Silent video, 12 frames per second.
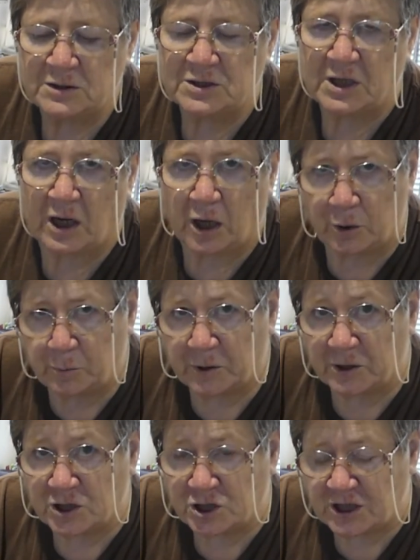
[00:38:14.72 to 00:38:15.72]
to
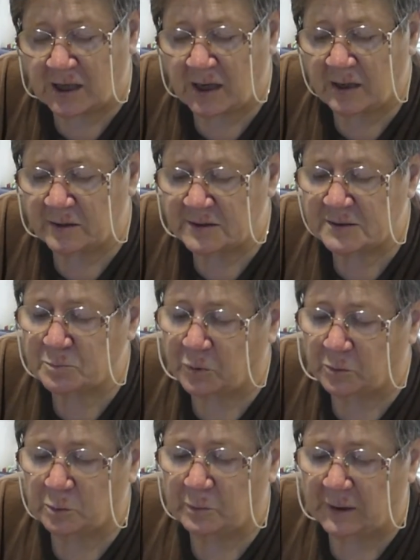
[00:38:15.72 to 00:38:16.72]
open the jar, it's
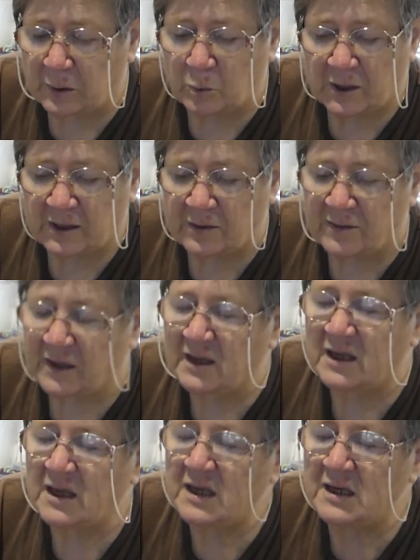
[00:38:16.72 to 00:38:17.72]
probably one of the
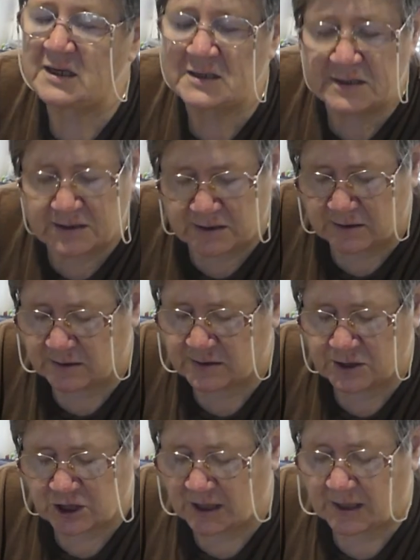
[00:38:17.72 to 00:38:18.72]

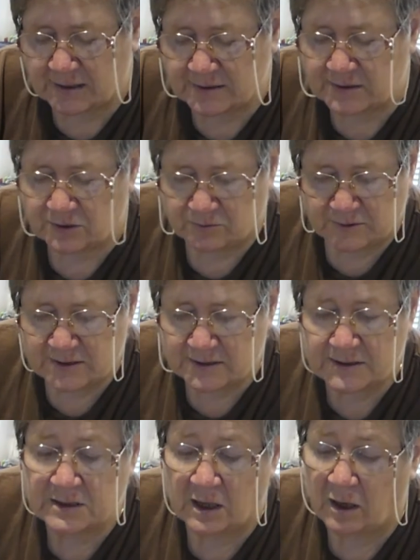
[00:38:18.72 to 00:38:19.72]
easiest jars there
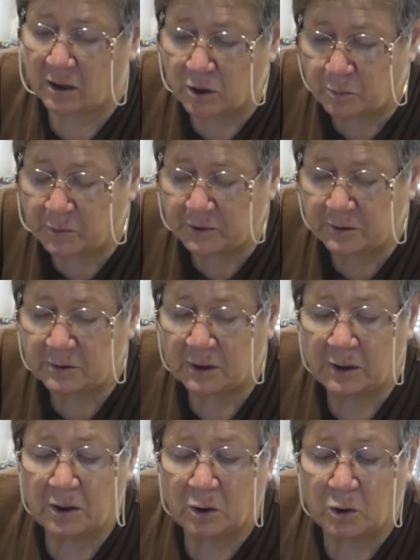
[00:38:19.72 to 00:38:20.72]
is to open.
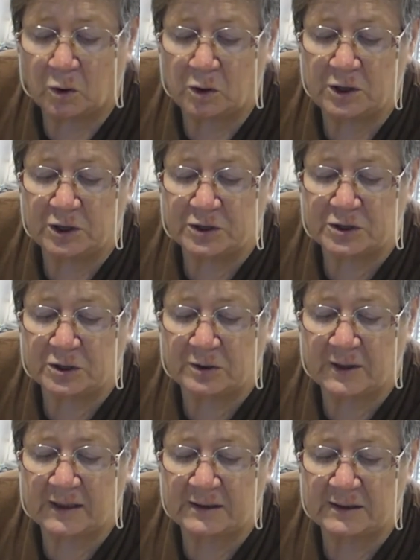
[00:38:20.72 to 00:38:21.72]
All you do,
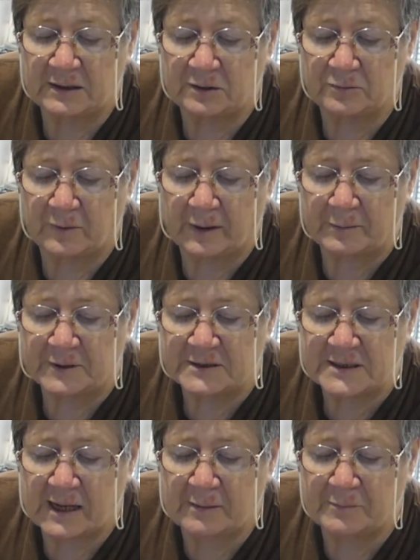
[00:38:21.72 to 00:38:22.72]
that little rubber
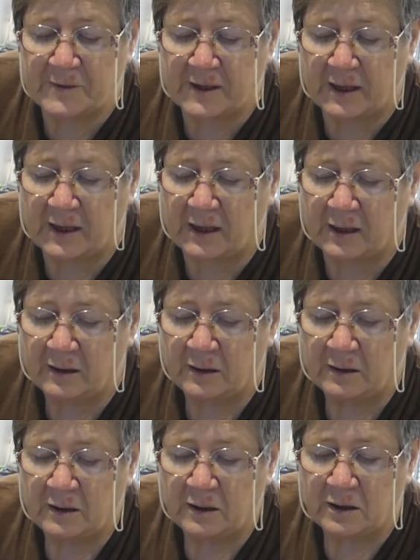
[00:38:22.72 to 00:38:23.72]
tab there,
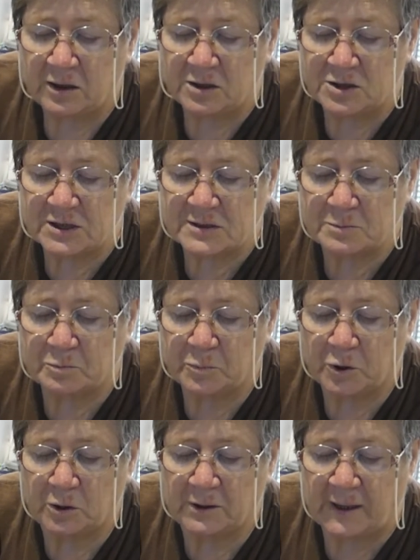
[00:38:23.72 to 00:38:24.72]
you just
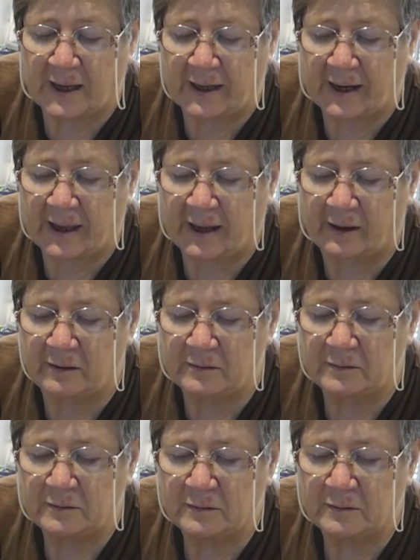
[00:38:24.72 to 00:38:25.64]
pull that out